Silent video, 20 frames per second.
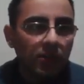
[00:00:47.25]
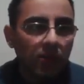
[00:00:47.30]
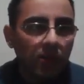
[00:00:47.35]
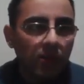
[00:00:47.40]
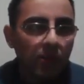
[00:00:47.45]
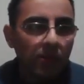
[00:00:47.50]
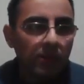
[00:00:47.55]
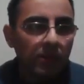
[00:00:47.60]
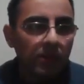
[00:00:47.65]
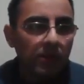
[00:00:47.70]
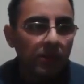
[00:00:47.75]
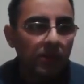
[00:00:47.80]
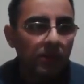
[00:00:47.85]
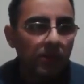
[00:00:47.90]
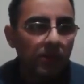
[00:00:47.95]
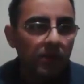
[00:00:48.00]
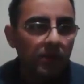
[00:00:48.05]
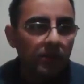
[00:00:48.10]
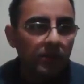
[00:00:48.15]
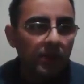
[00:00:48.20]
so
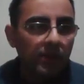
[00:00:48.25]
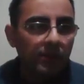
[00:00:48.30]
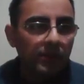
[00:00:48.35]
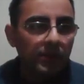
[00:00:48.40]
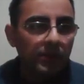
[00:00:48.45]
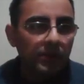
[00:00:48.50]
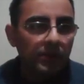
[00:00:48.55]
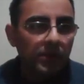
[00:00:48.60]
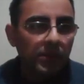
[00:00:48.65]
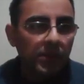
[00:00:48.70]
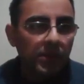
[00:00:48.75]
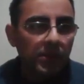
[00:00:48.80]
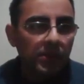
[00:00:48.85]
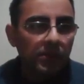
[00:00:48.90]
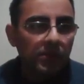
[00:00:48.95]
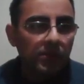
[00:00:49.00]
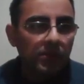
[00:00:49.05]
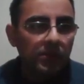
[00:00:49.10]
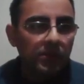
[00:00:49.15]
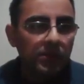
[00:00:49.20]

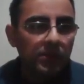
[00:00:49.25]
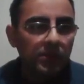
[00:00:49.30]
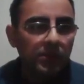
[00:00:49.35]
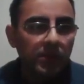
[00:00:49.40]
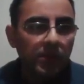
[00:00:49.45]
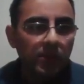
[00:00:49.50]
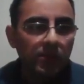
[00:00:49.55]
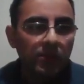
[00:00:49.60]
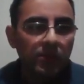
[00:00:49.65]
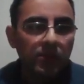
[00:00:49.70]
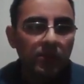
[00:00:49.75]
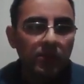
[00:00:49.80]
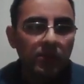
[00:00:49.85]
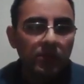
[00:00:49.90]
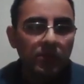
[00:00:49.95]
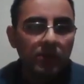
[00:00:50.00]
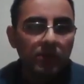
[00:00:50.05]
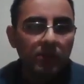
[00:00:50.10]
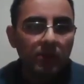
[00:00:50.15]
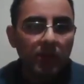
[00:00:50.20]
coronavirus is not
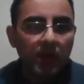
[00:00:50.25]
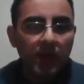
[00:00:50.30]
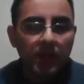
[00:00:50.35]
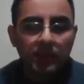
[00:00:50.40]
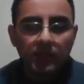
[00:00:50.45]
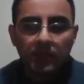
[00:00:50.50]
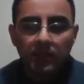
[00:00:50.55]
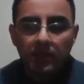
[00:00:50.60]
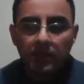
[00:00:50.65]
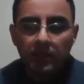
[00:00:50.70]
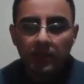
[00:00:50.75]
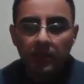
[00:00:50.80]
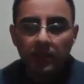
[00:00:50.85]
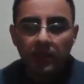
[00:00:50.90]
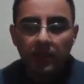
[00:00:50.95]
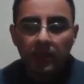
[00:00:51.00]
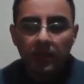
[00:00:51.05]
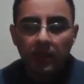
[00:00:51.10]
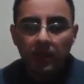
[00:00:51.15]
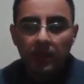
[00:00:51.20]
new
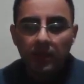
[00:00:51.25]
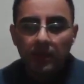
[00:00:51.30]
but